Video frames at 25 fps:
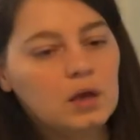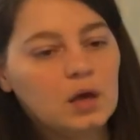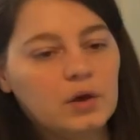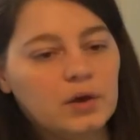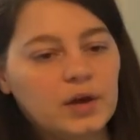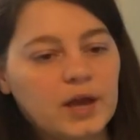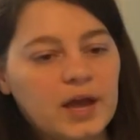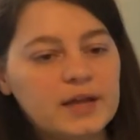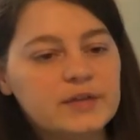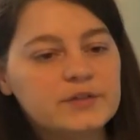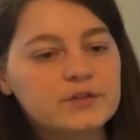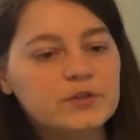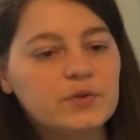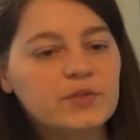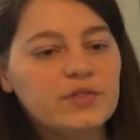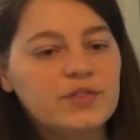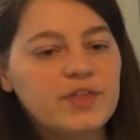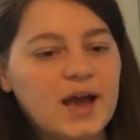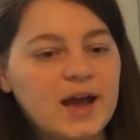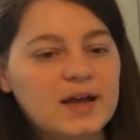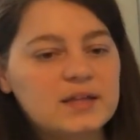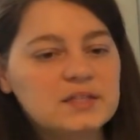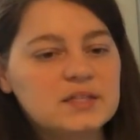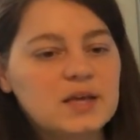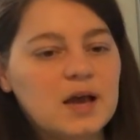Okay, so
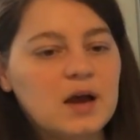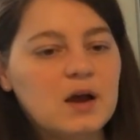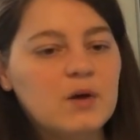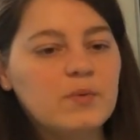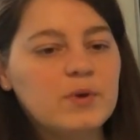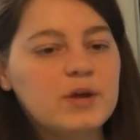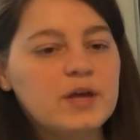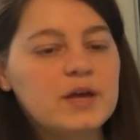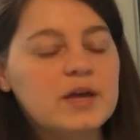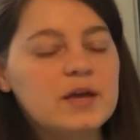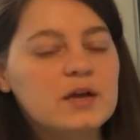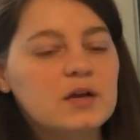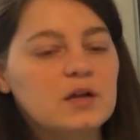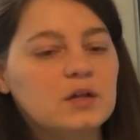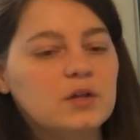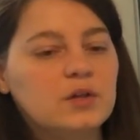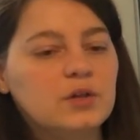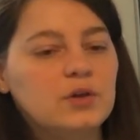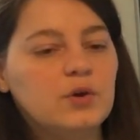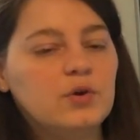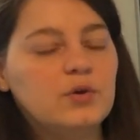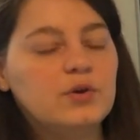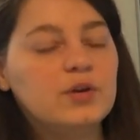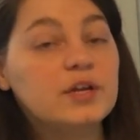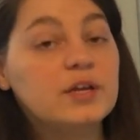that's how we
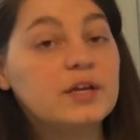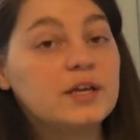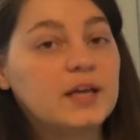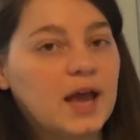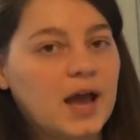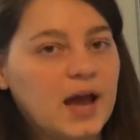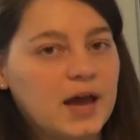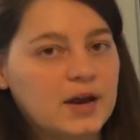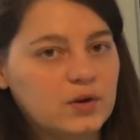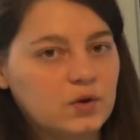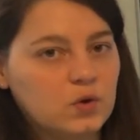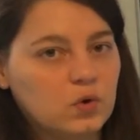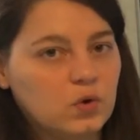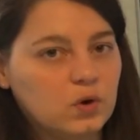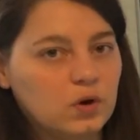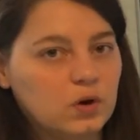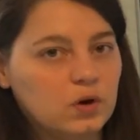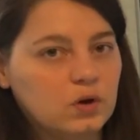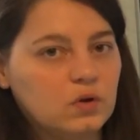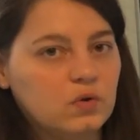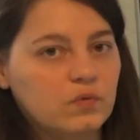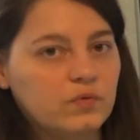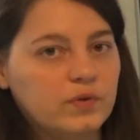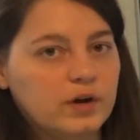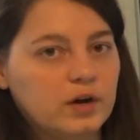include
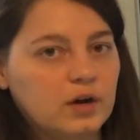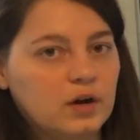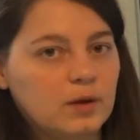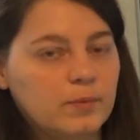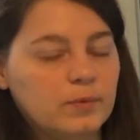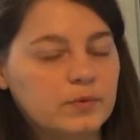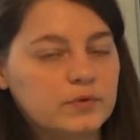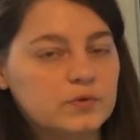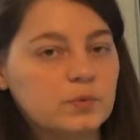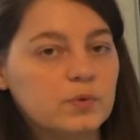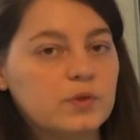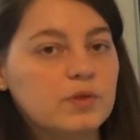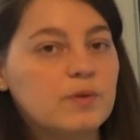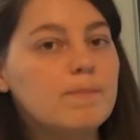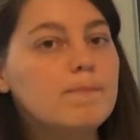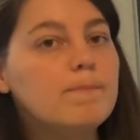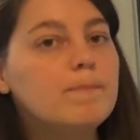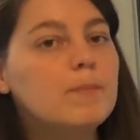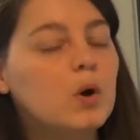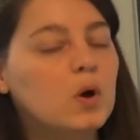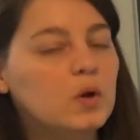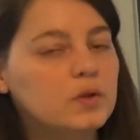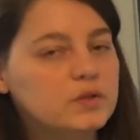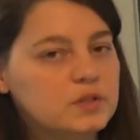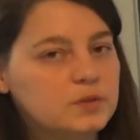categorical variables with
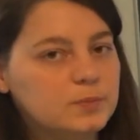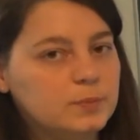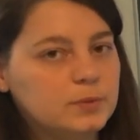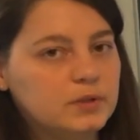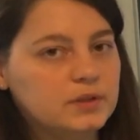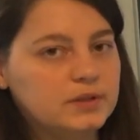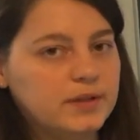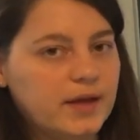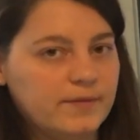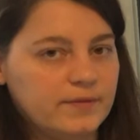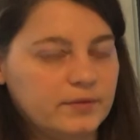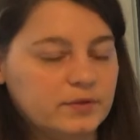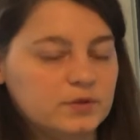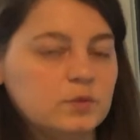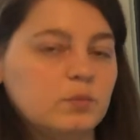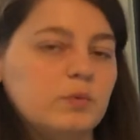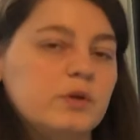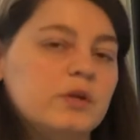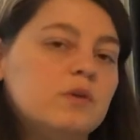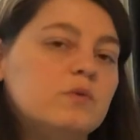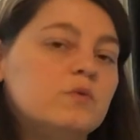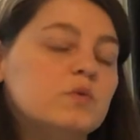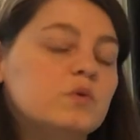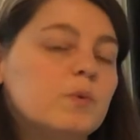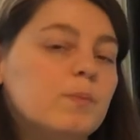multiple levels. We
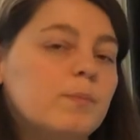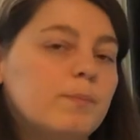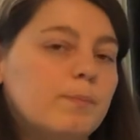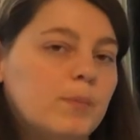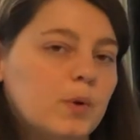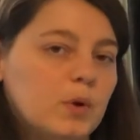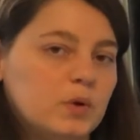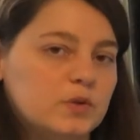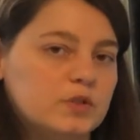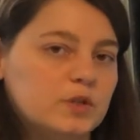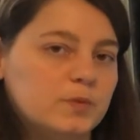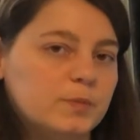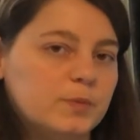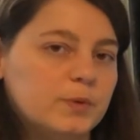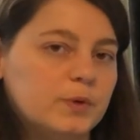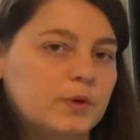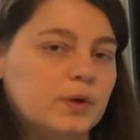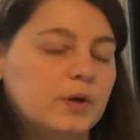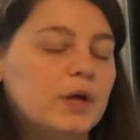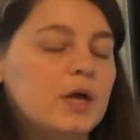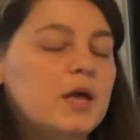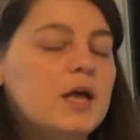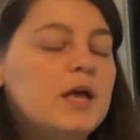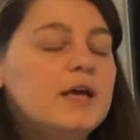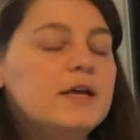use
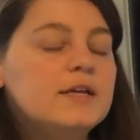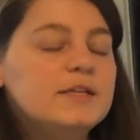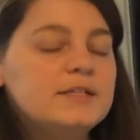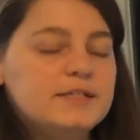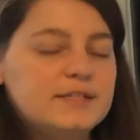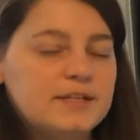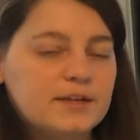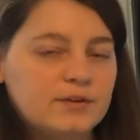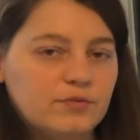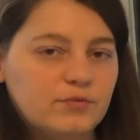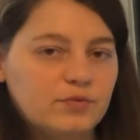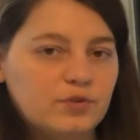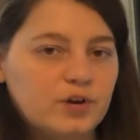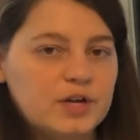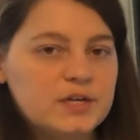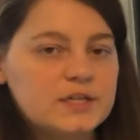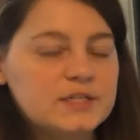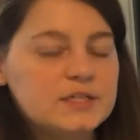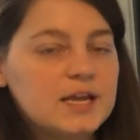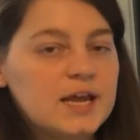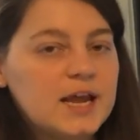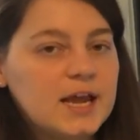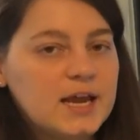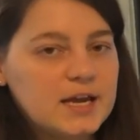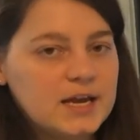multiple different
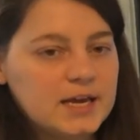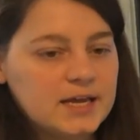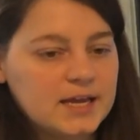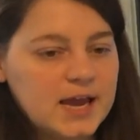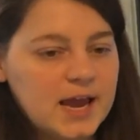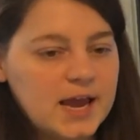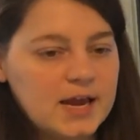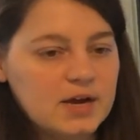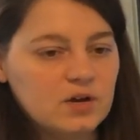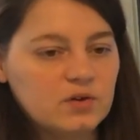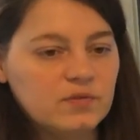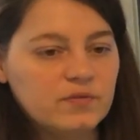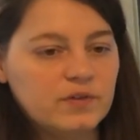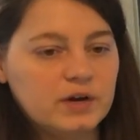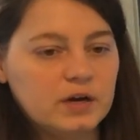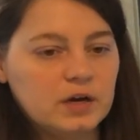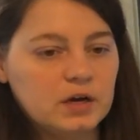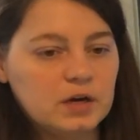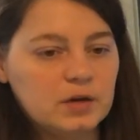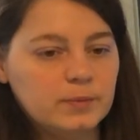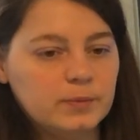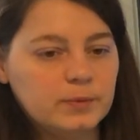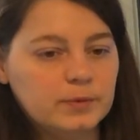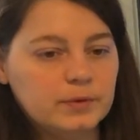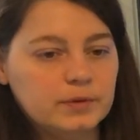indicator
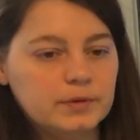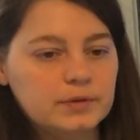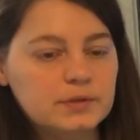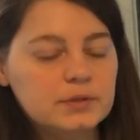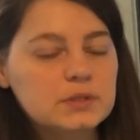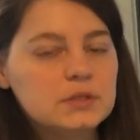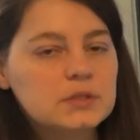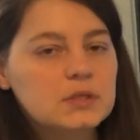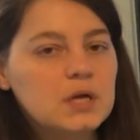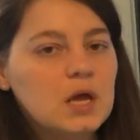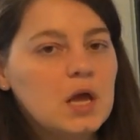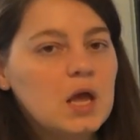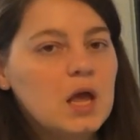variables.